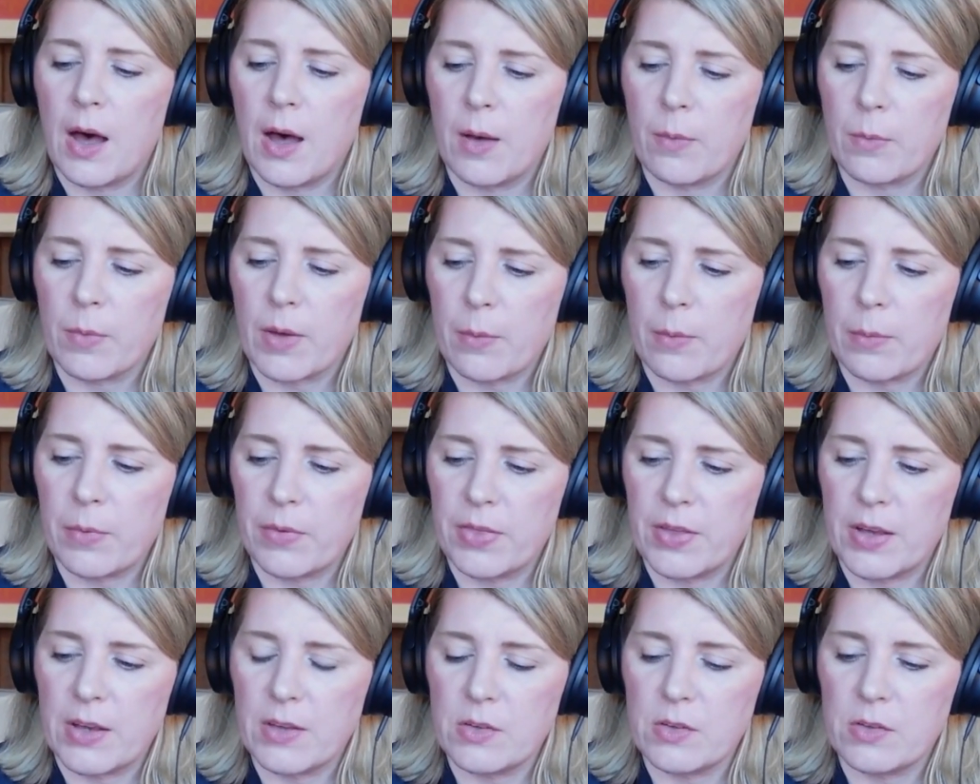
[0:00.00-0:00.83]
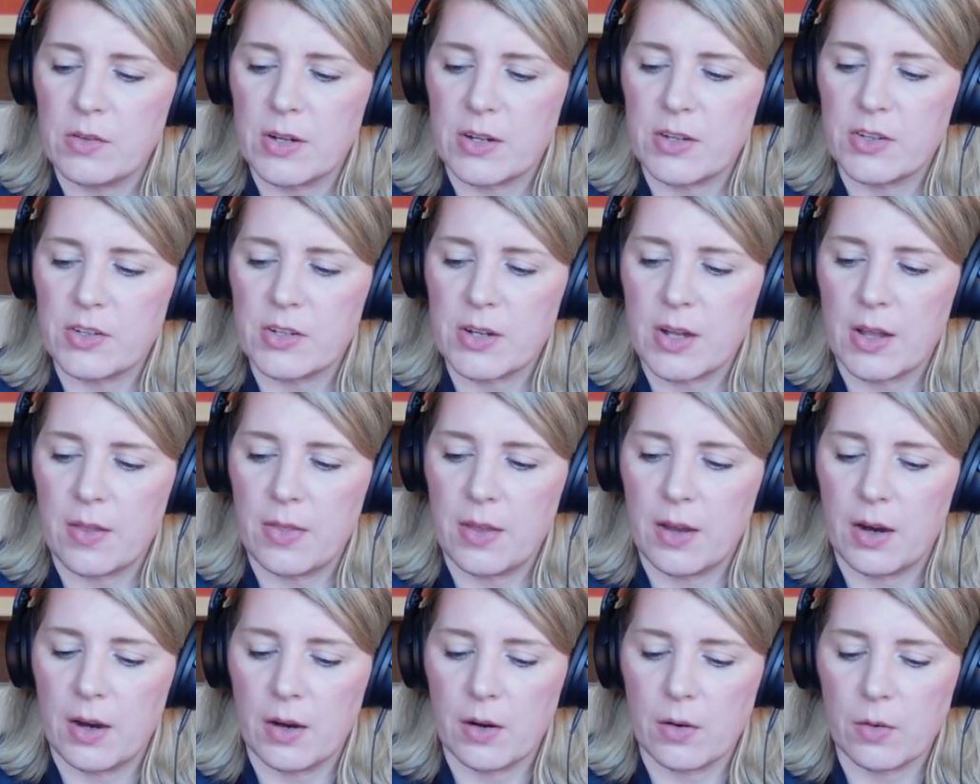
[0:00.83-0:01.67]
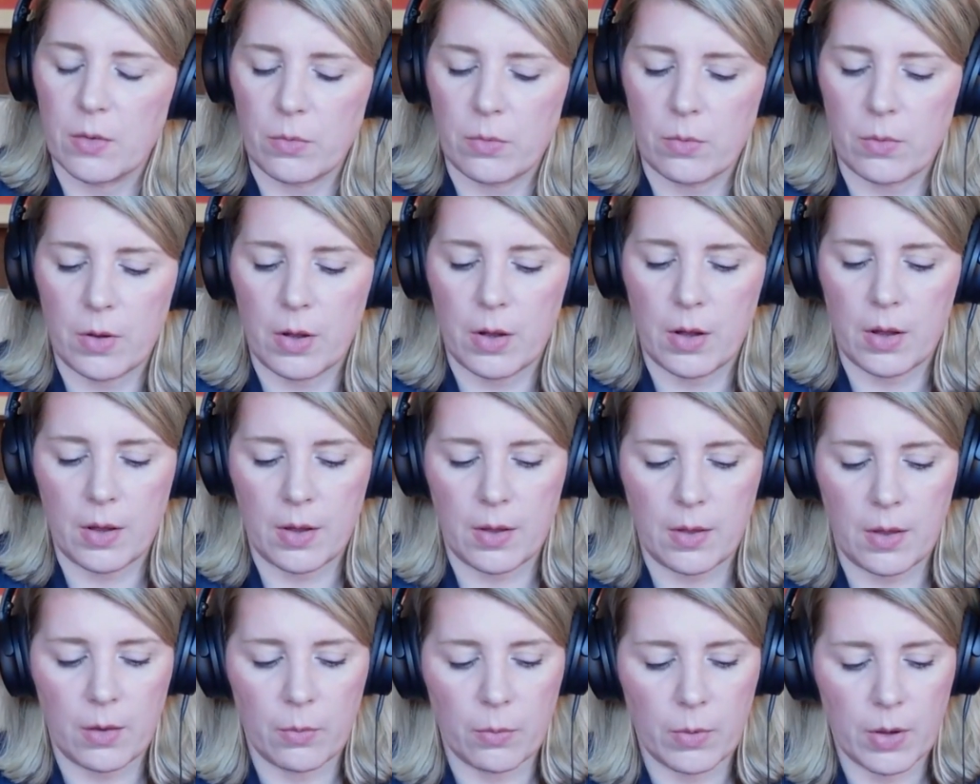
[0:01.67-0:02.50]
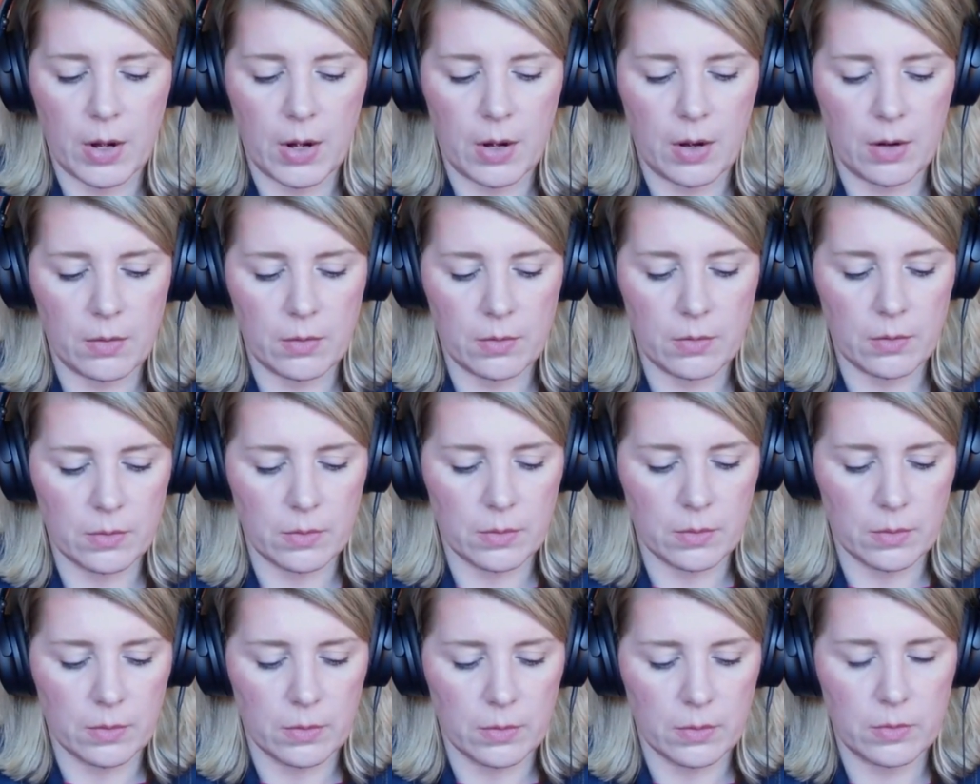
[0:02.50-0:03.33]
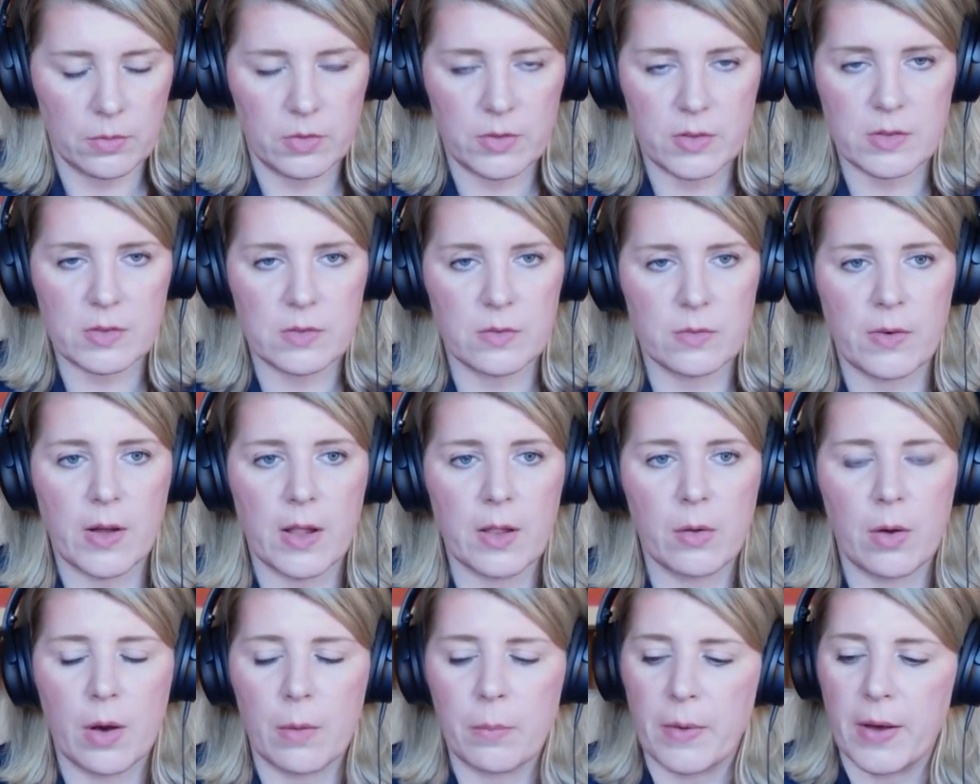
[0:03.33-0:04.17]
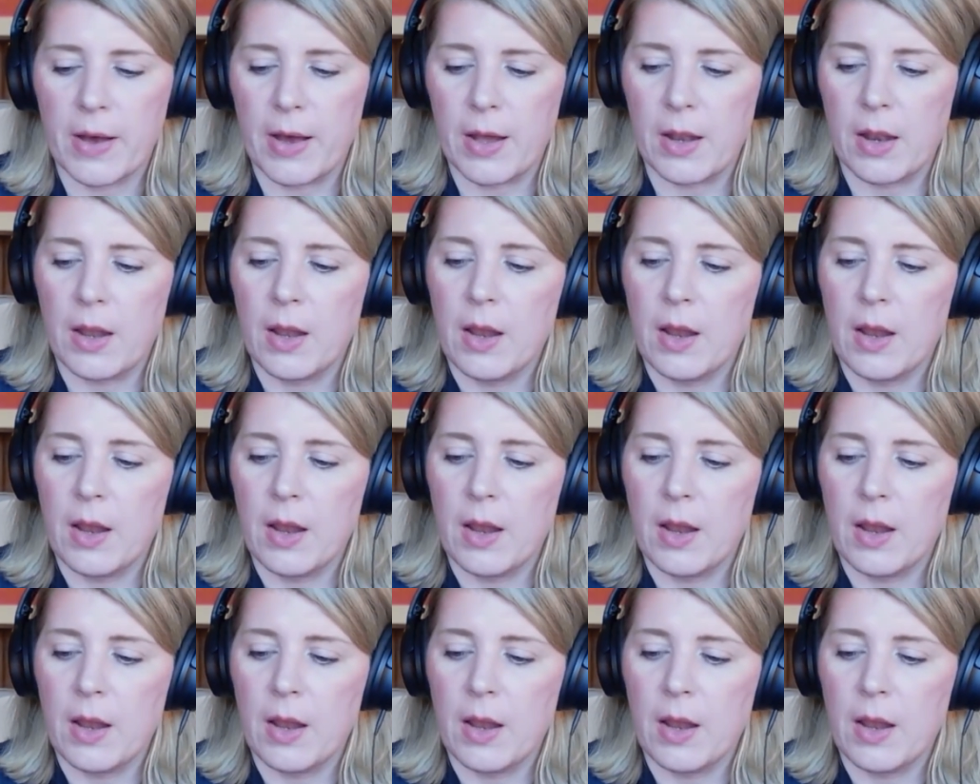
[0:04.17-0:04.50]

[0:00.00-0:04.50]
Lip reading: Couple things you touched on there. I want to just follow up on